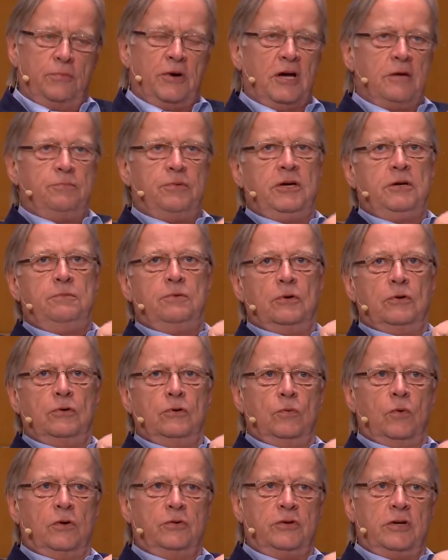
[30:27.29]
by people who
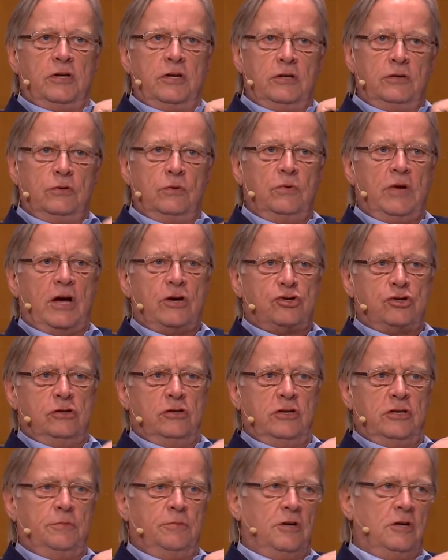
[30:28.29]
wanted Hindu
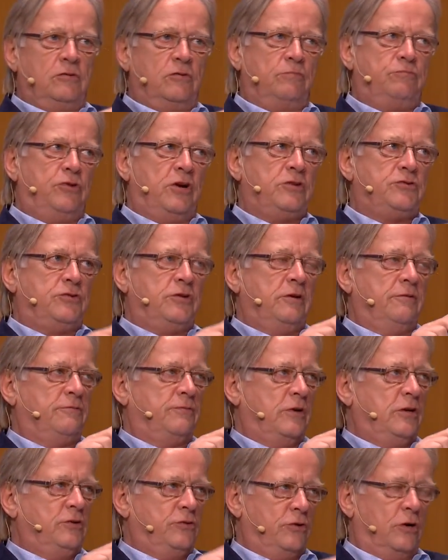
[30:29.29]
nationalism and a repressive,
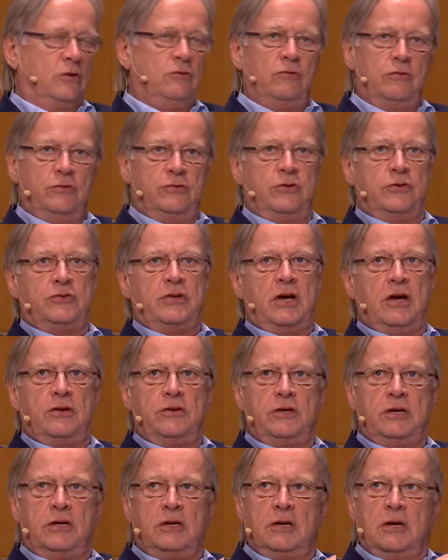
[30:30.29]
intolerant
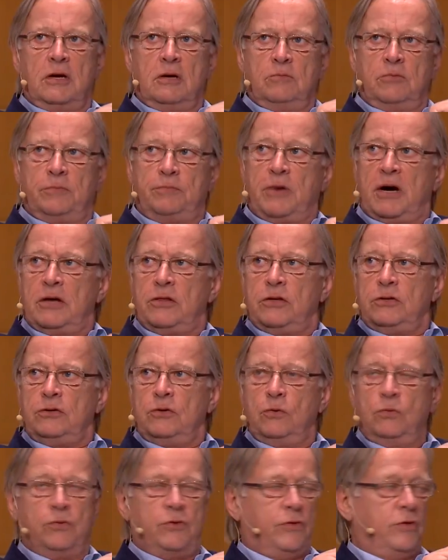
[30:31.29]
society, but by the
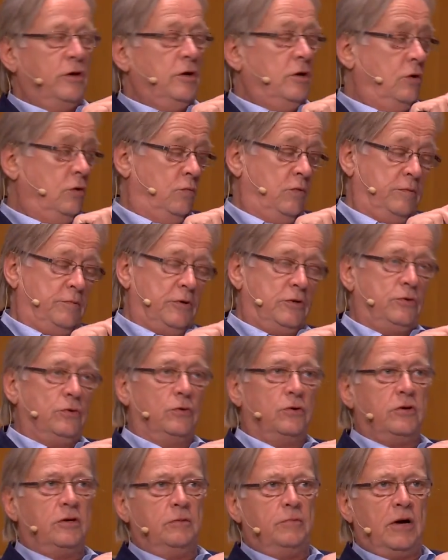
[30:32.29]
youth who we've been
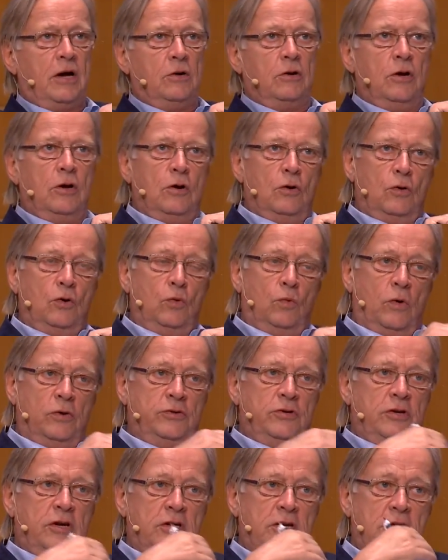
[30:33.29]
talking about, who
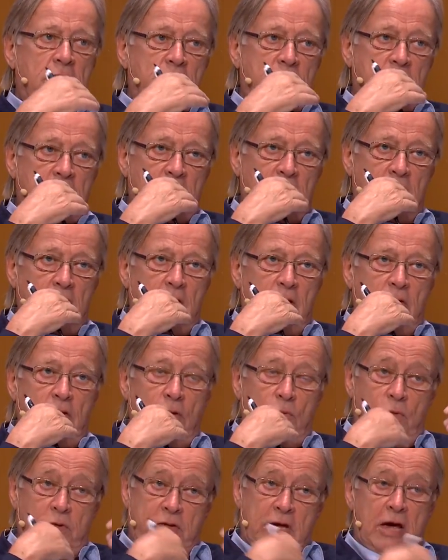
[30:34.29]
wanted an India that
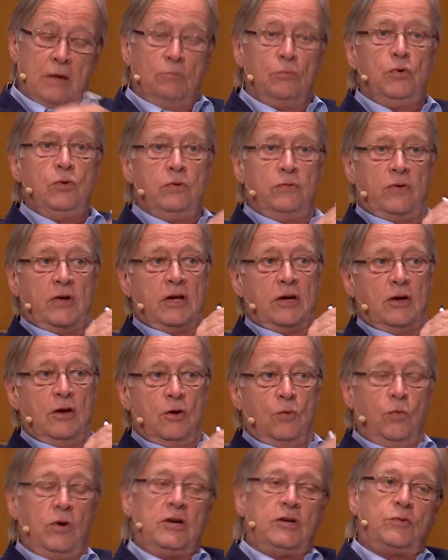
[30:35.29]
would get moving,
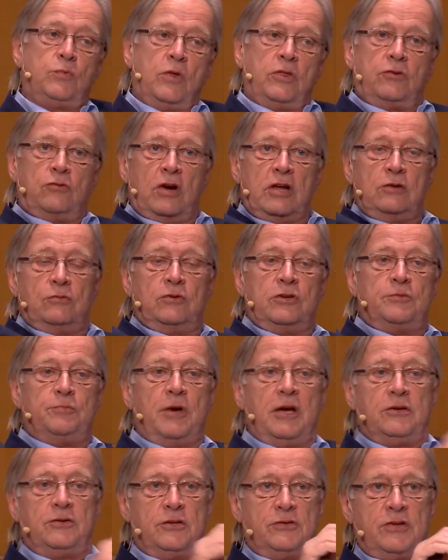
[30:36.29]
yep. which, with great
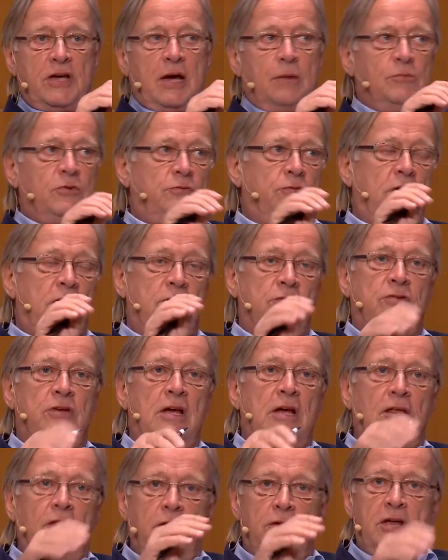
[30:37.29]
respect to Sam's friends,
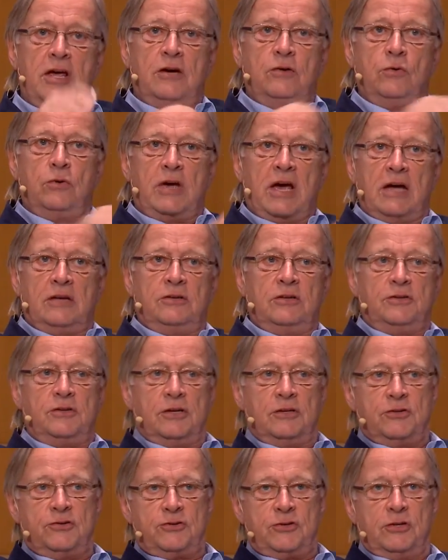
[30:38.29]
the Nehru Gandhi
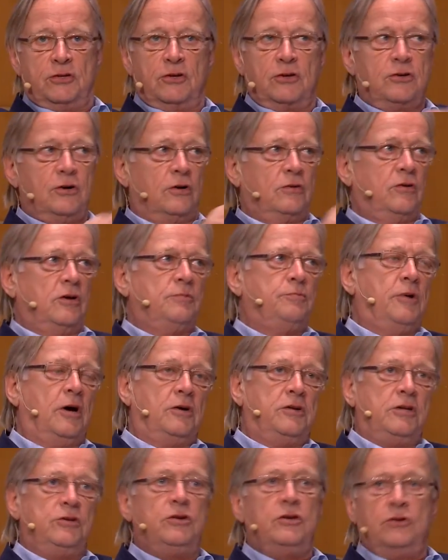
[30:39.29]
dynasty and the Congress
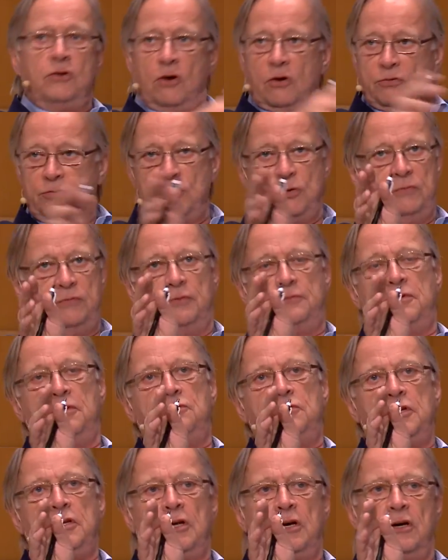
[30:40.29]
Party did not do for
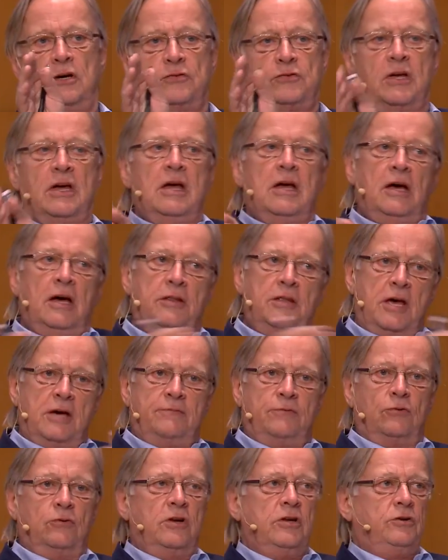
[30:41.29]
fifty years, and
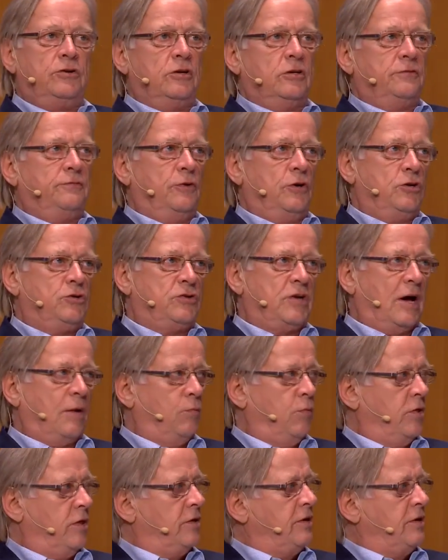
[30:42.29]
therefore India's finished up with a